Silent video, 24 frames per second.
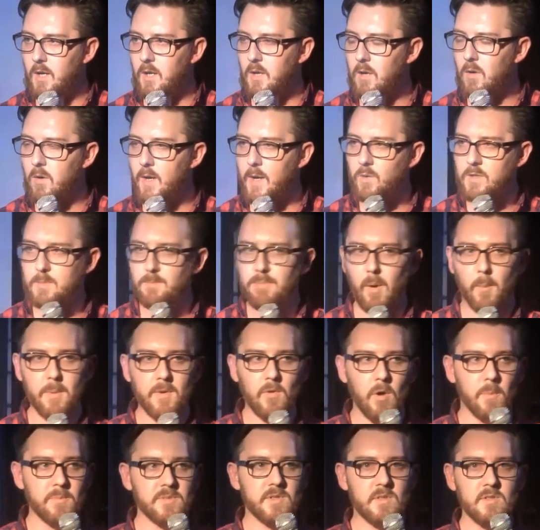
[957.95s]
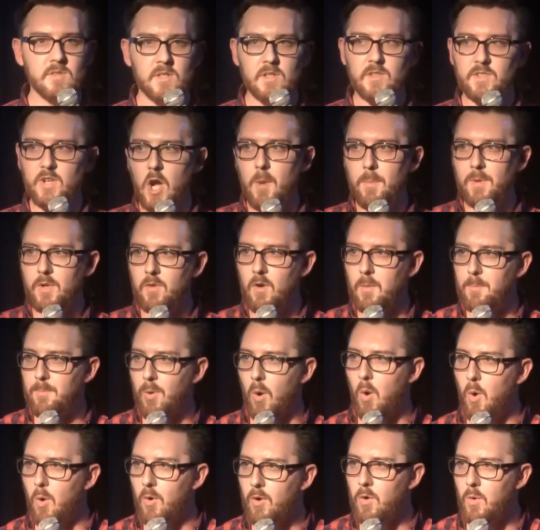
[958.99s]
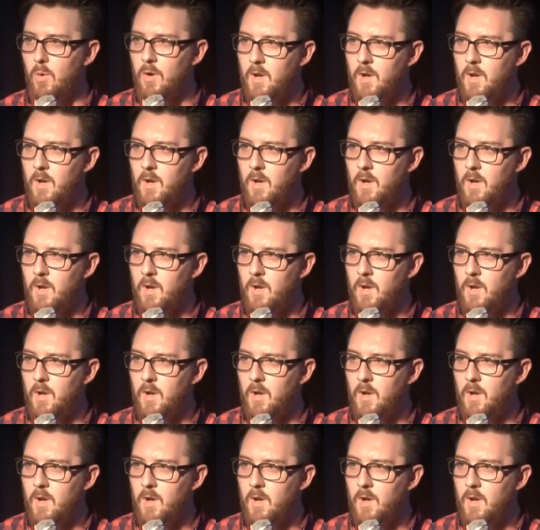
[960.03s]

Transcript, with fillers: You know, he was Bobby Robson's interpreter at Porto,